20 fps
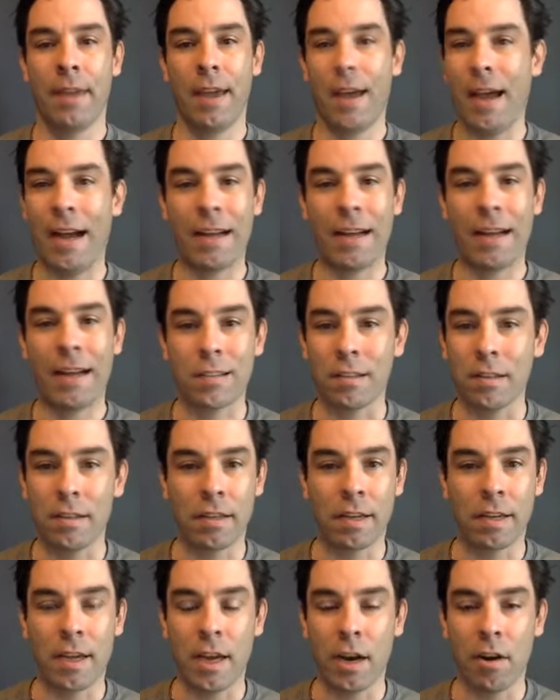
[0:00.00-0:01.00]

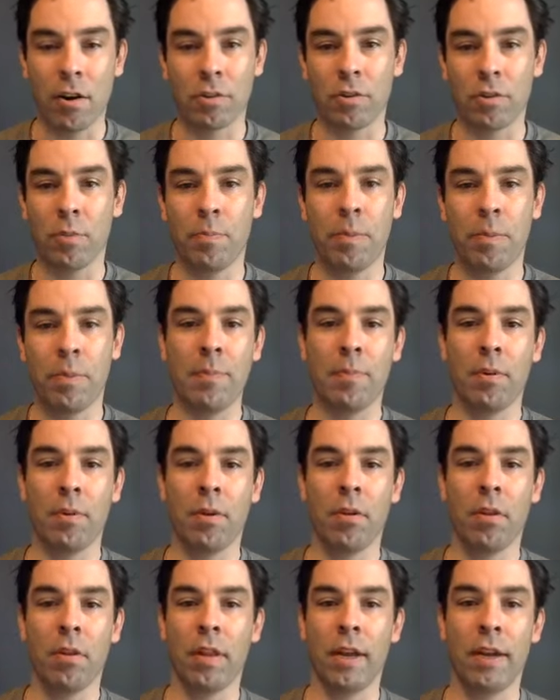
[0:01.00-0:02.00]
excellent character
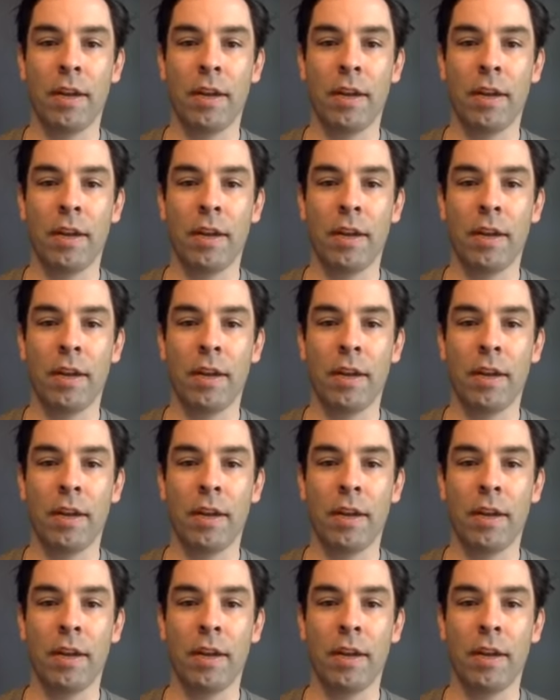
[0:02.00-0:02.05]
people.